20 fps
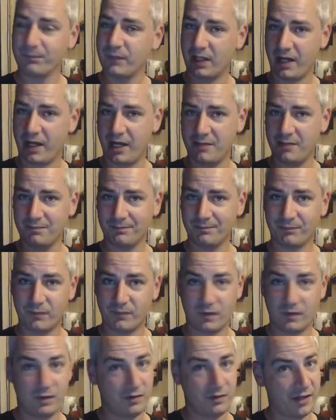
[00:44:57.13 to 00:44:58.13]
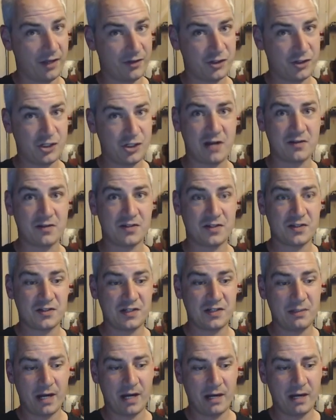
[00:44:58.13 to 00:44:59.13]
Again, another chance to
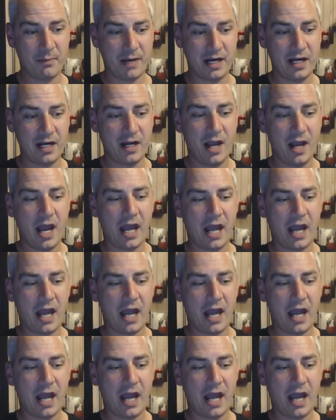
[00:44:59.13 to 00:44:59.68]
see Moneypenny.